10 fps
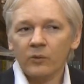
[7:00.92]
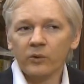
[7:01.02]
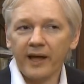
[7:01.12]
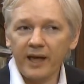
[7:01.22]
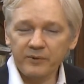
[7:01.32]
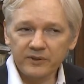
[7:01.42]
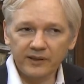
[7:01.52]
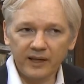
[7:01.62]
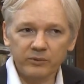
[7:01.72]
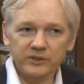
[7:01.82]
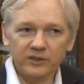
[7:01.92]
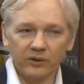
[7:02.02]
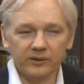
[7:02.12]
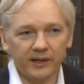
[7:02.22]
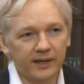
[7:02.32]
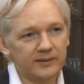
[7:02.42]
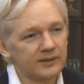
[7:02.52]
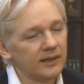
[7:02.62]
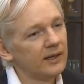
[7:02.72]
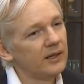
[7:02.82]
what happened in the Edward Snowden
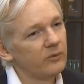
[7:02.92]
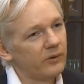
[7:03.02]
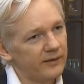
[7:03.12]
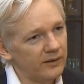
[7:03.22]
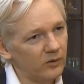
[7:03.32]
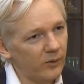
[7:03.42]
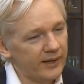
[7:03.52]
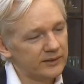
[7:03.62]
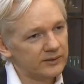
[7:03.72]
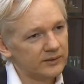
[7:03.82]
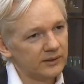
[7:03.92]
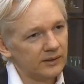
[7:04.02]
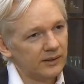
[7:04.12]
case, where the US